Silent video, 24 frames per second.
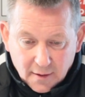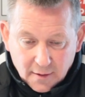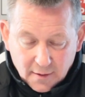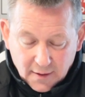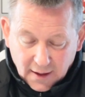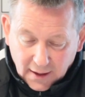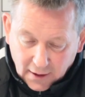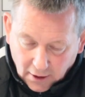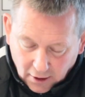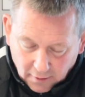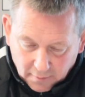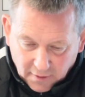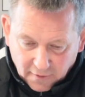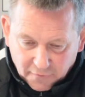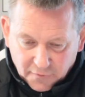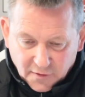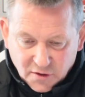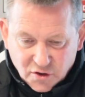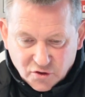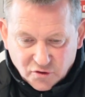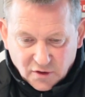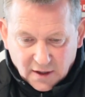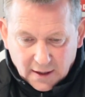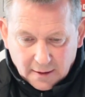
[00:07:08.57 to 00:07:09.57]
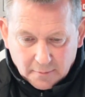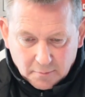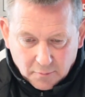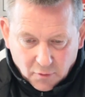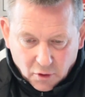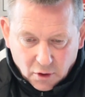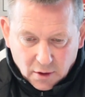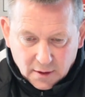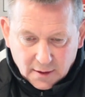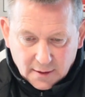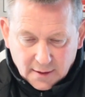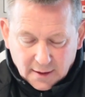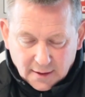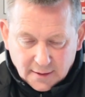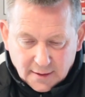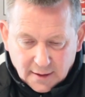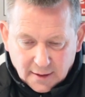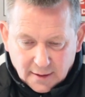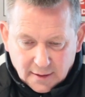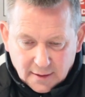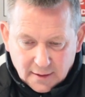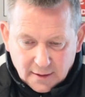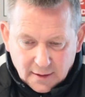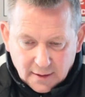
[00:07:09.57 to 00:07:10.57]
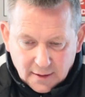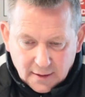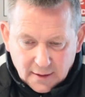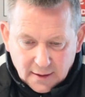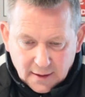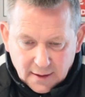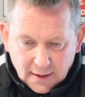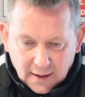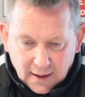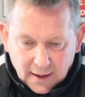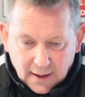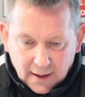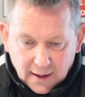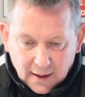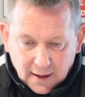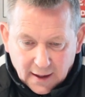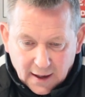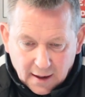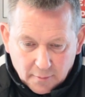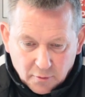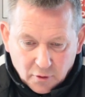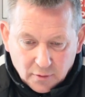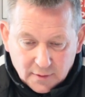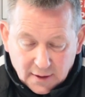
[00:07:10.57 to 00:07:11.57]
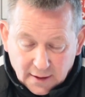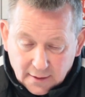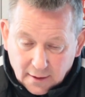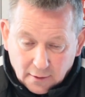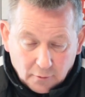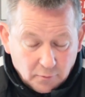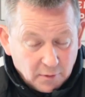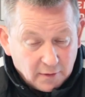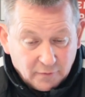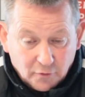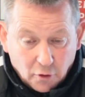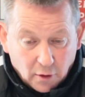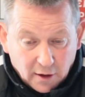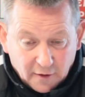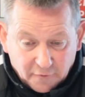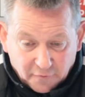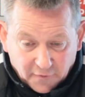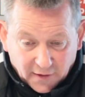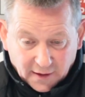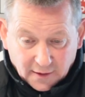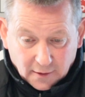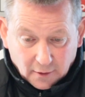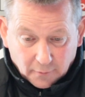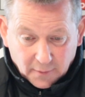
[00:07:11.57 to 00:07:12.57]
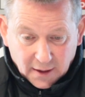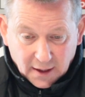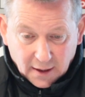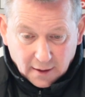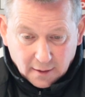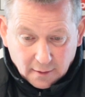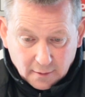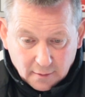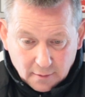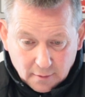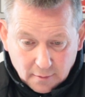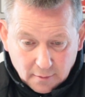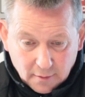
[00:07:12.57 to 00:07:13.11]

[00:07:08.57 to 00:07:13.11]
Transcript: They come to frustrate. Morton did it. Hamilton did it. We've got to find a way.